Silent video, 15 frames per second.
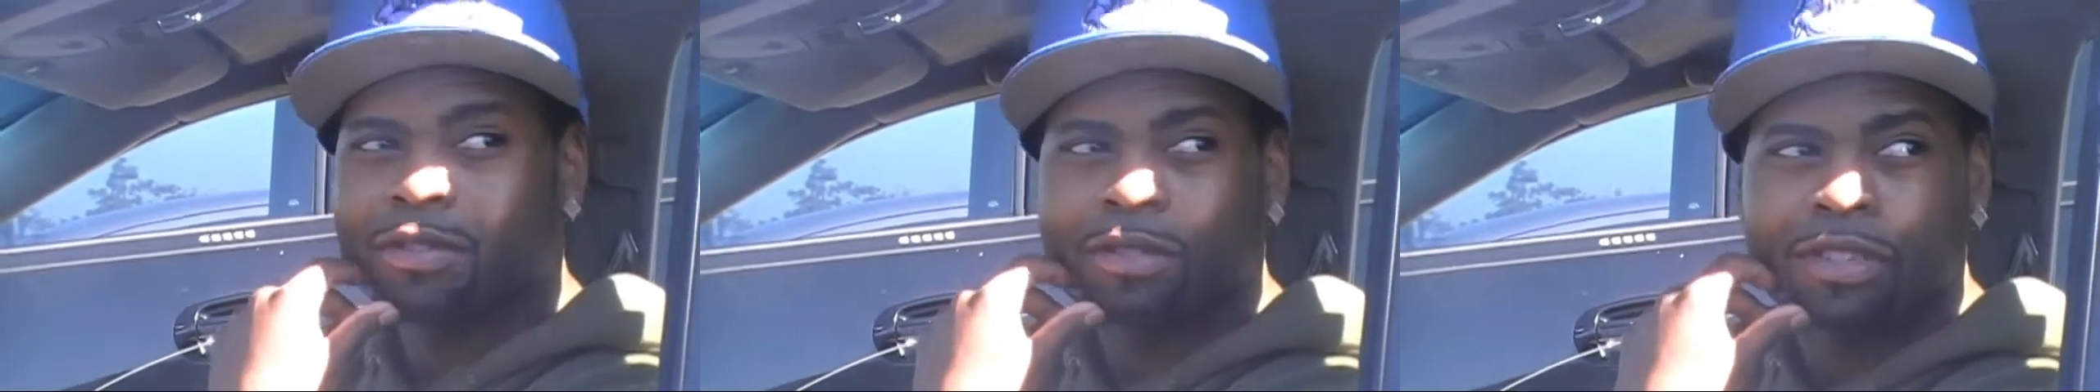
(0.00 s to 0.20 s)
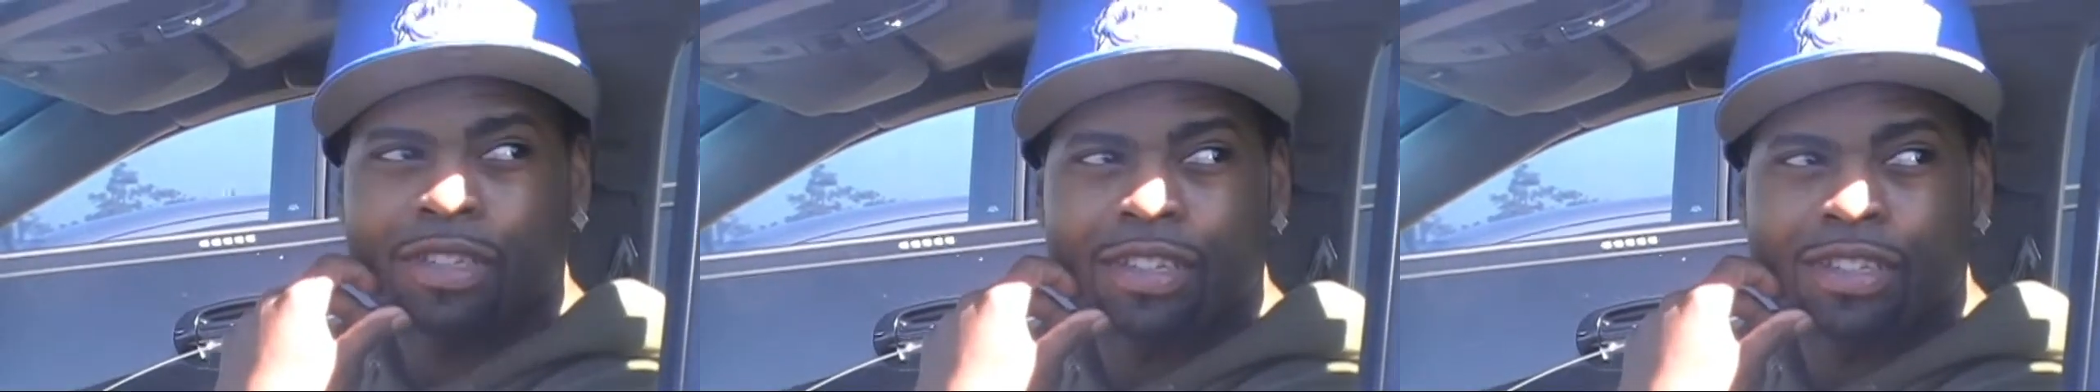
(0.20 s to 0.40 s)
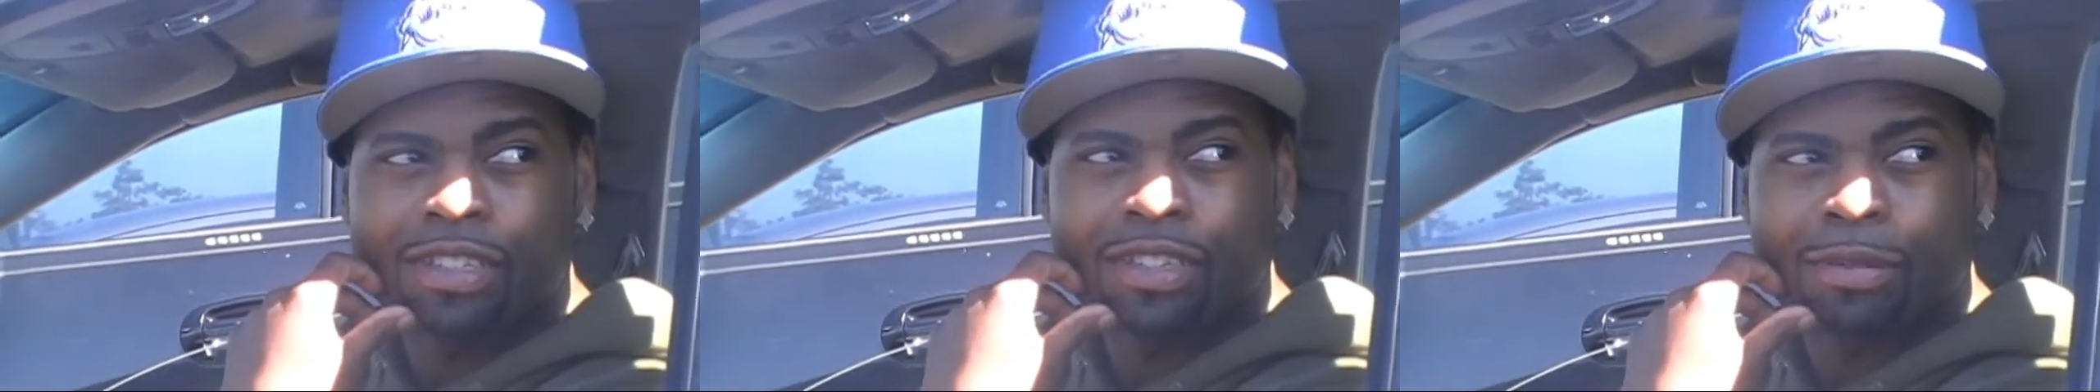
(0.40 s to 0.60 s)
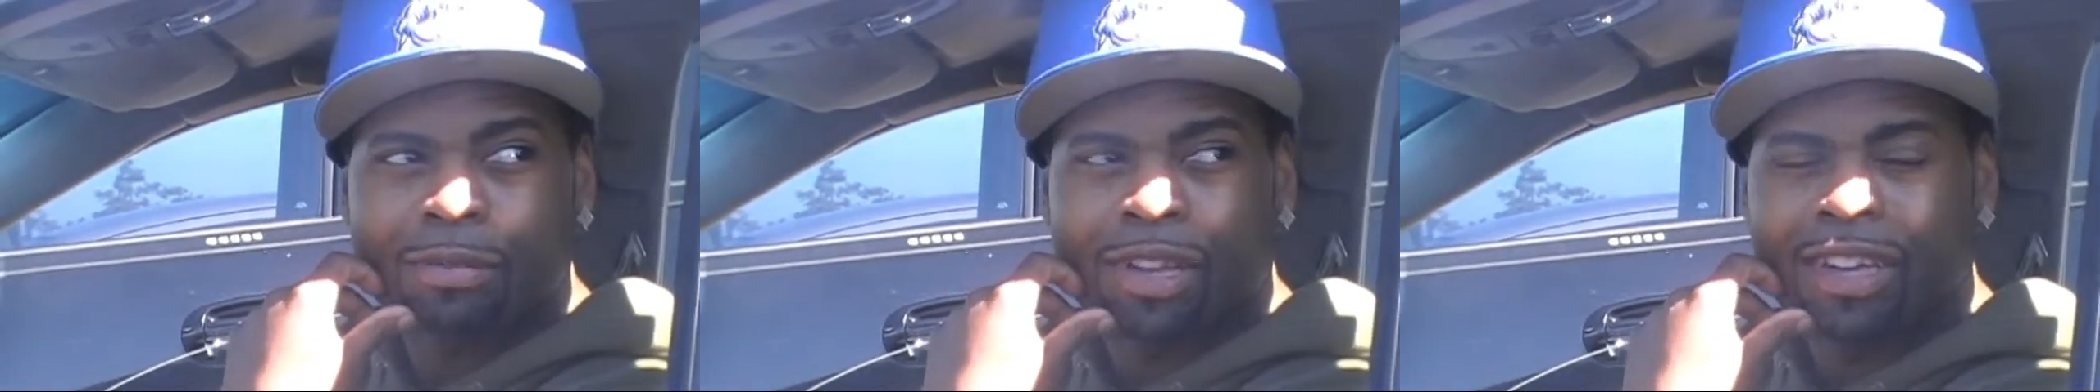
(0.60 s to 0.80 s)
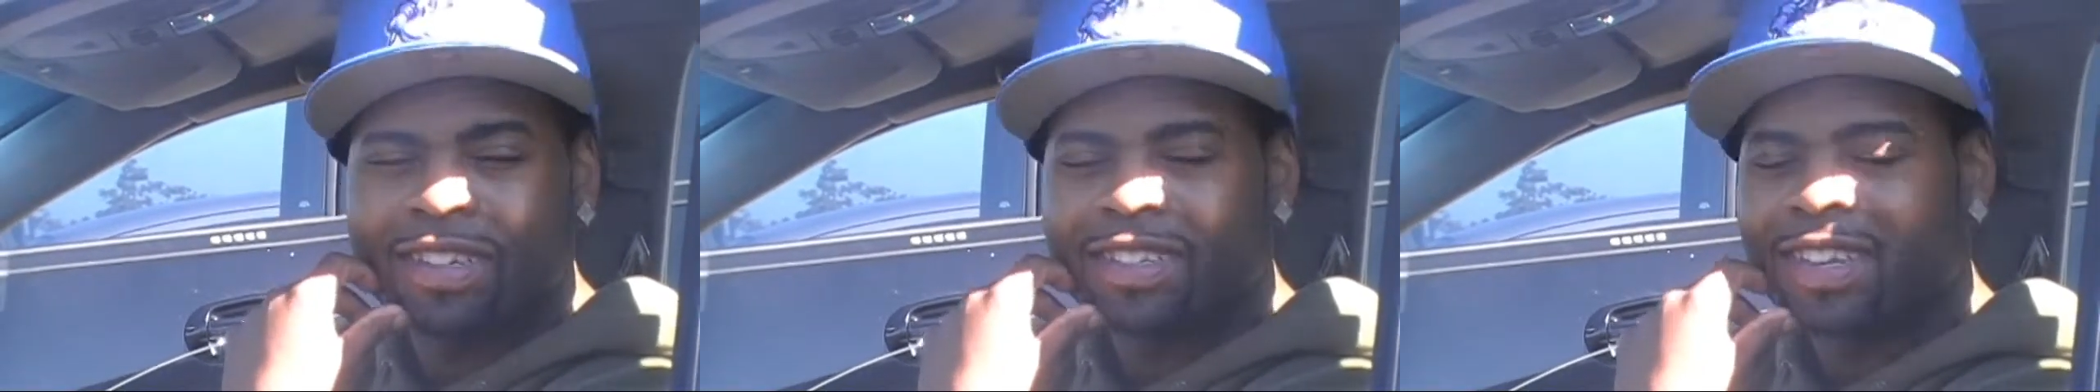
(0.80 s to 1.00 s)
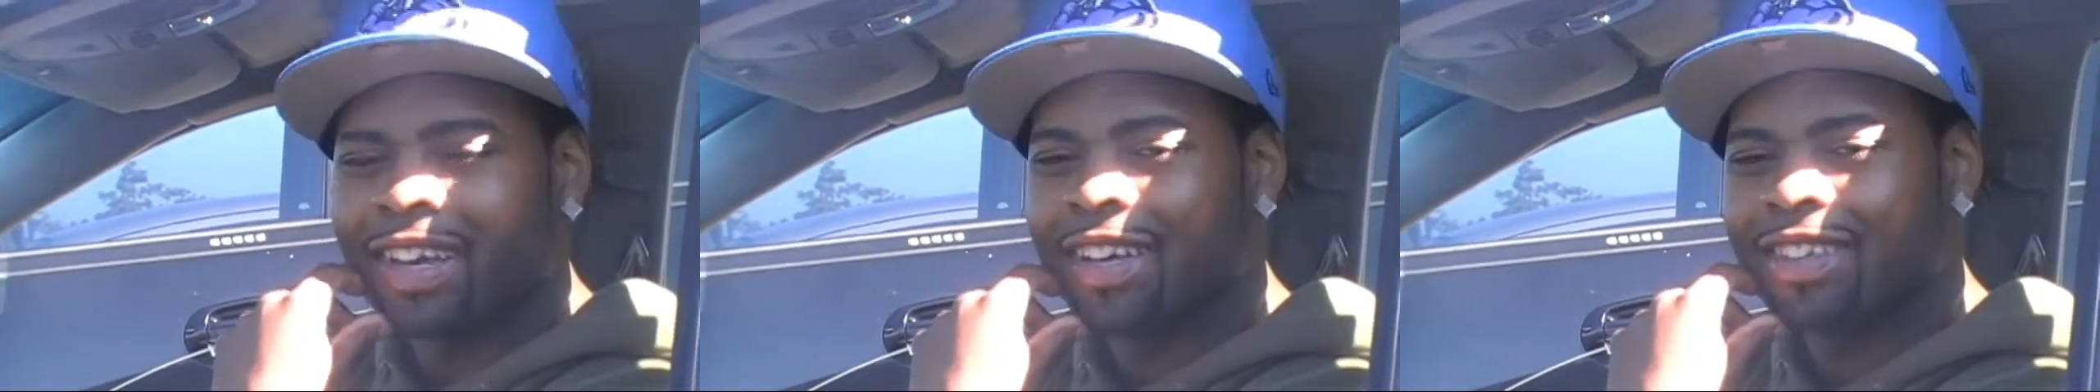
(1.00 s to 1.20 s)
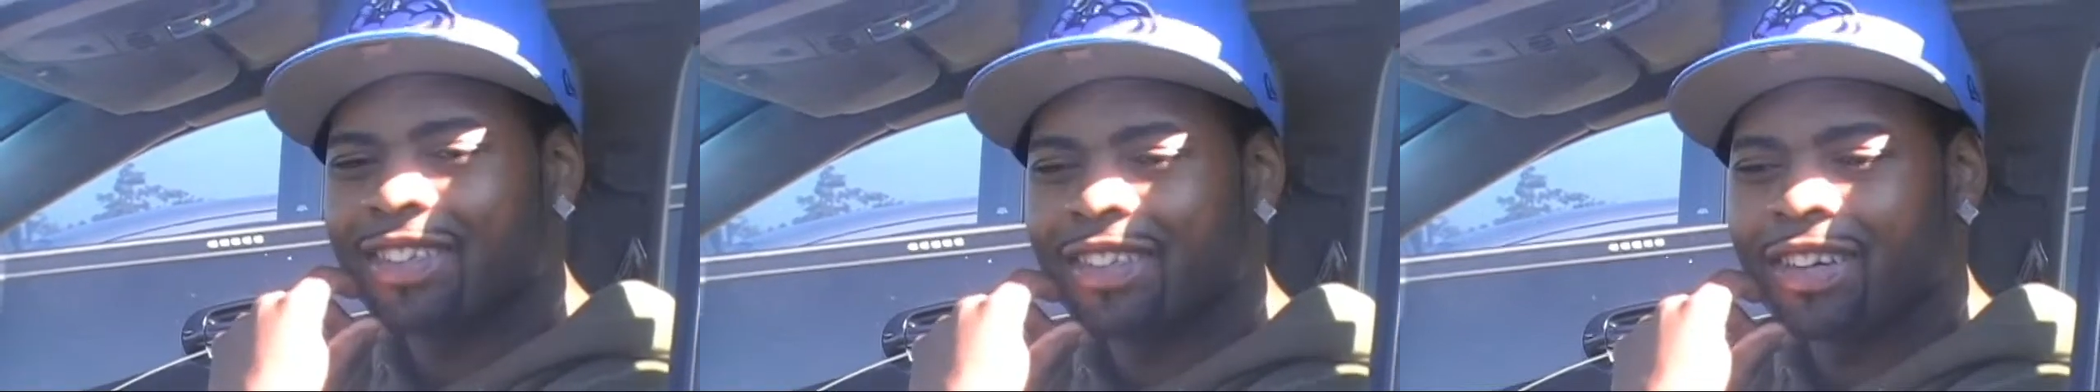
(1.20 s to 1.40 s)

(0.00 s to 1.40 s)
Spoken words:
when you hear something like that.